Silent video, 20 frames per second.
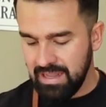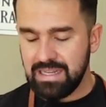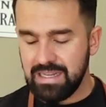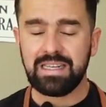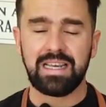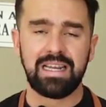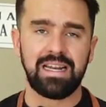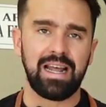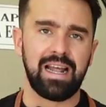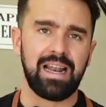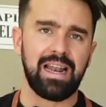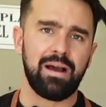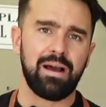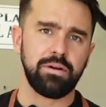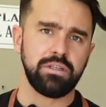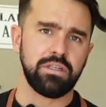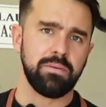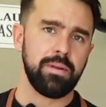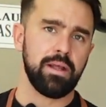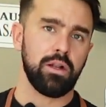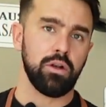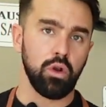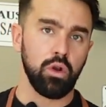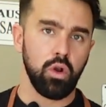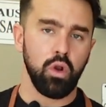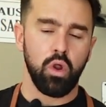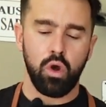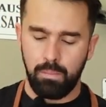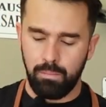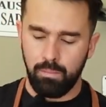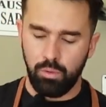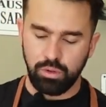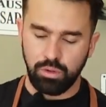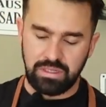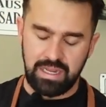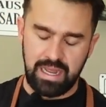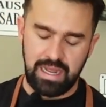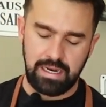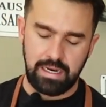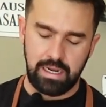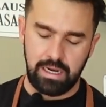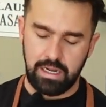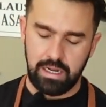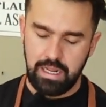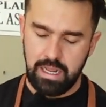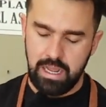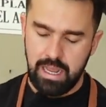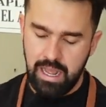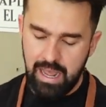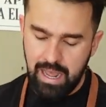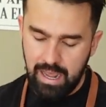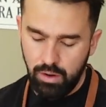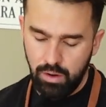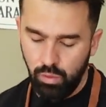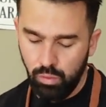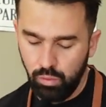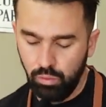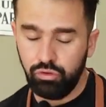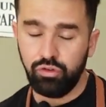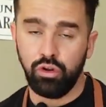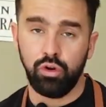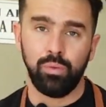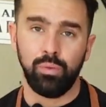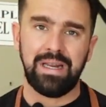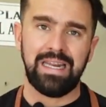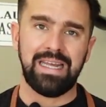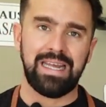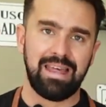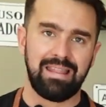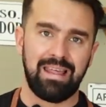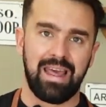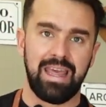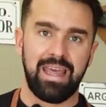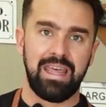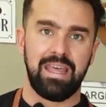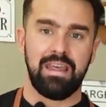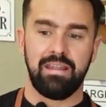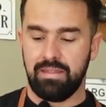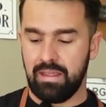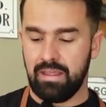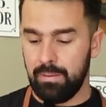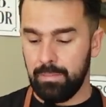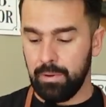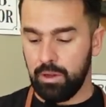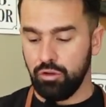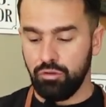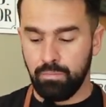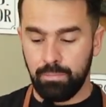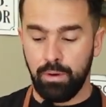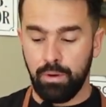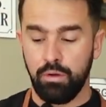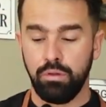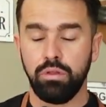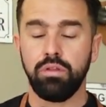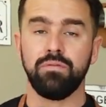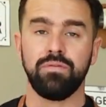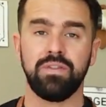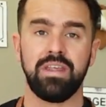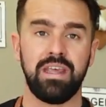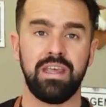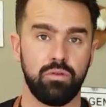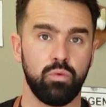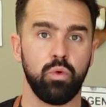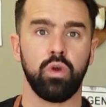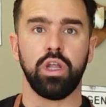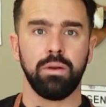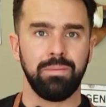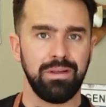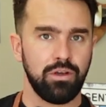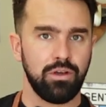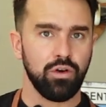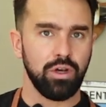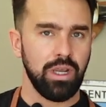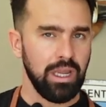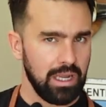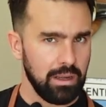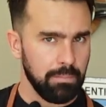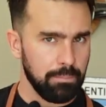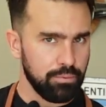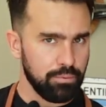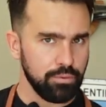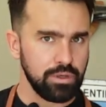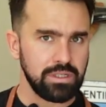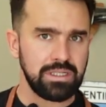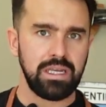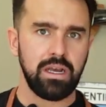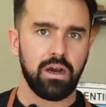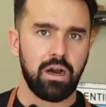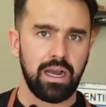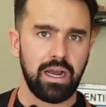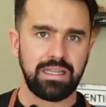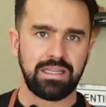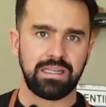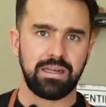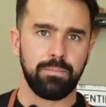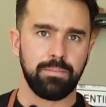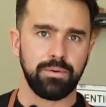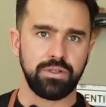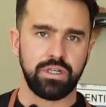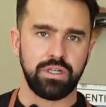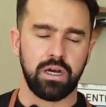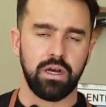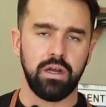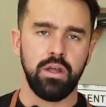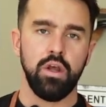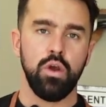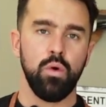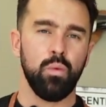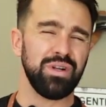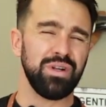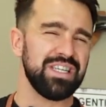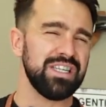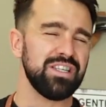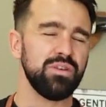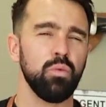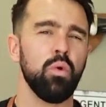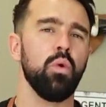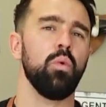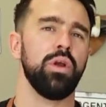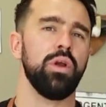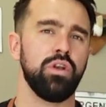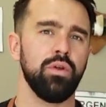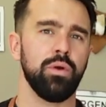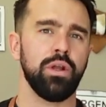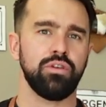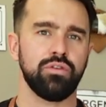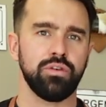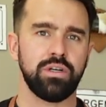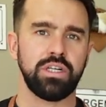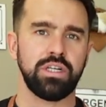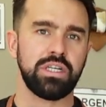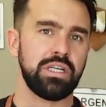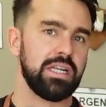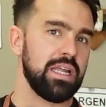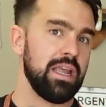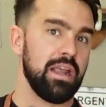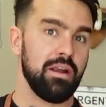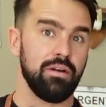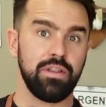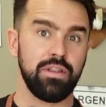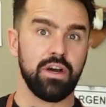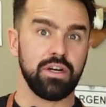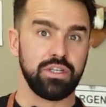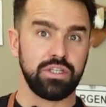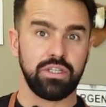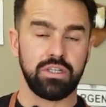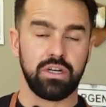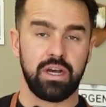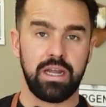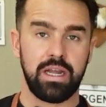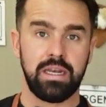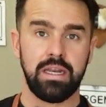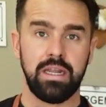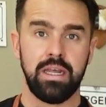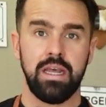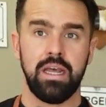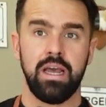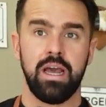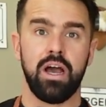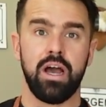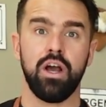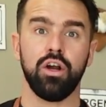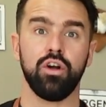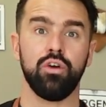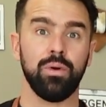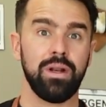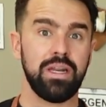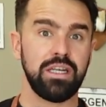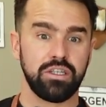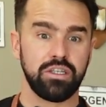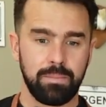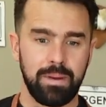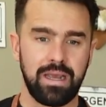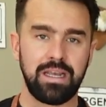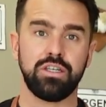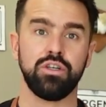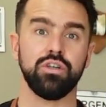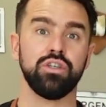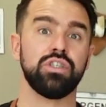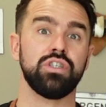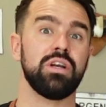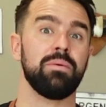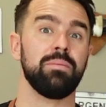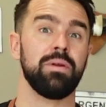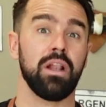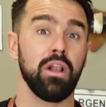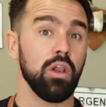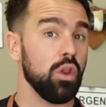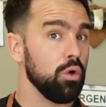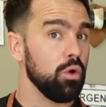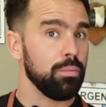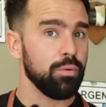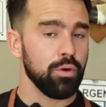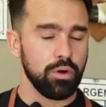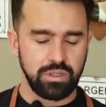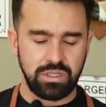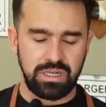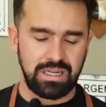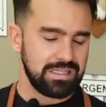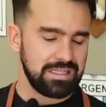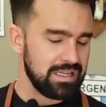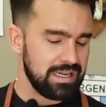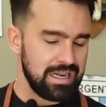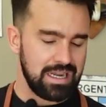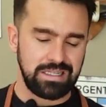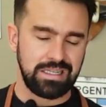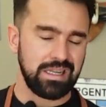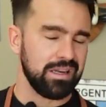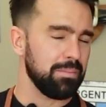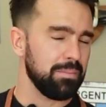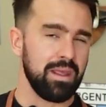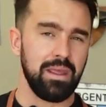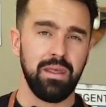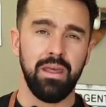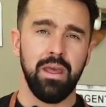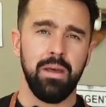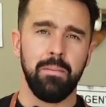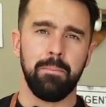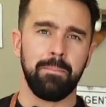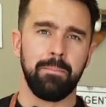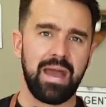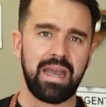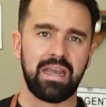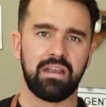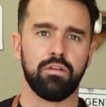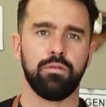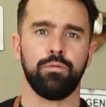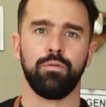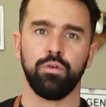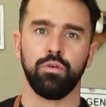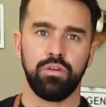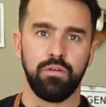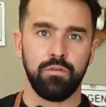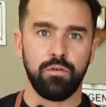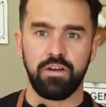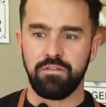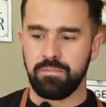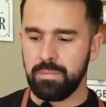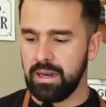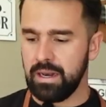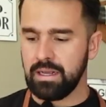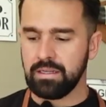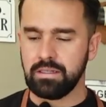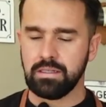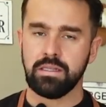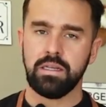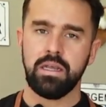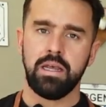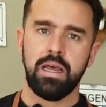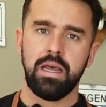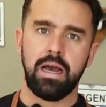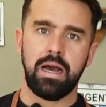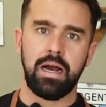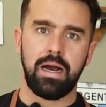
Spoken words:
This is going to allow it to be a lot more tender and also really get that heat in there, because both of these we're going to be cooking at pretty high temperature, which isn't what we're doing traditionally here in the Argentine grilling space. Just generally a long process. Today is going to be max 45 minutes.